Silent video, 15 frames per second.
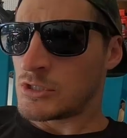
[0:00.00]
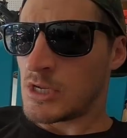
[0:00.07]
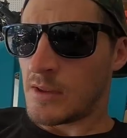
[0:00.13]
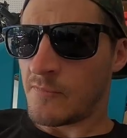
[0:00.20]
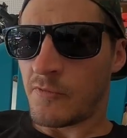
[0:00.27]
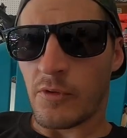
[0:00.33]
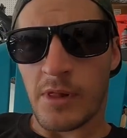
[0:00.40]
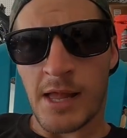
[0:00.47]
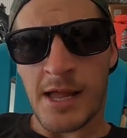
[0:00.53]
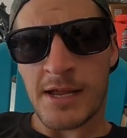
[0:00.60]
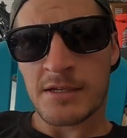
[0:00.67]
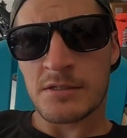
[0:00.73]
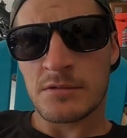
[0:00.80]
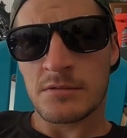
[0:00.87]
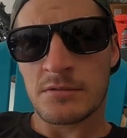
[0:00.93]
Shameful
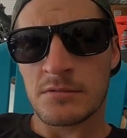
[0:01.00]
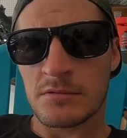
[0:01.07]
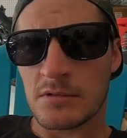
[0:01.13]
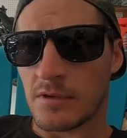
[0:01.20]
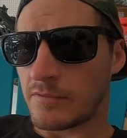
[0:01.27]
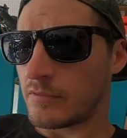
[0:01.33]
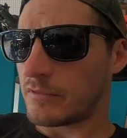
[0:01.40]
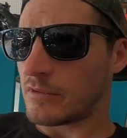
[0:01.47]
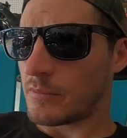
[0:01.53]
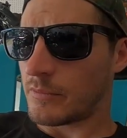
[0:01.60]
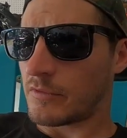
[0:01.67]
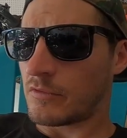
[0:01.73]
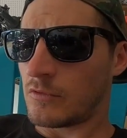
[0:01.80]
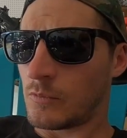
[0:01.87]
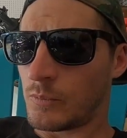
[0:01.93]
act definitely
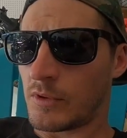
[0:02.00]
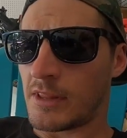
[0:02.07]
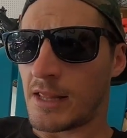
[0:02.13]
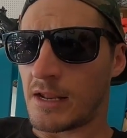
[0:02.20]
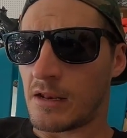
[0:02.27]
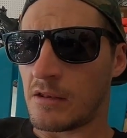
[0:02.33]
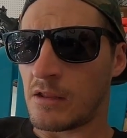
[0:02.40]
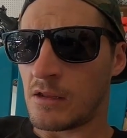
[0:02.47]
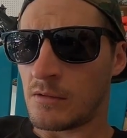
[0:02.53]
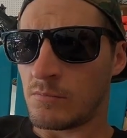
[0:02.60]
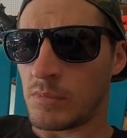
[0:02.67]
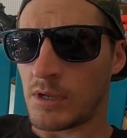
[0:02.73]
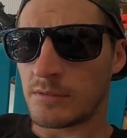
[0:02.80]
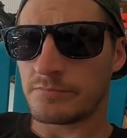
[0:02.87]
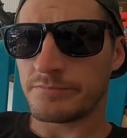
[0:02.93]
something stupid that I did,
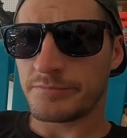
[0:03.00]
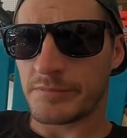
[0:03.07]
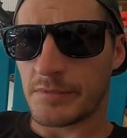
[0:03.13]
but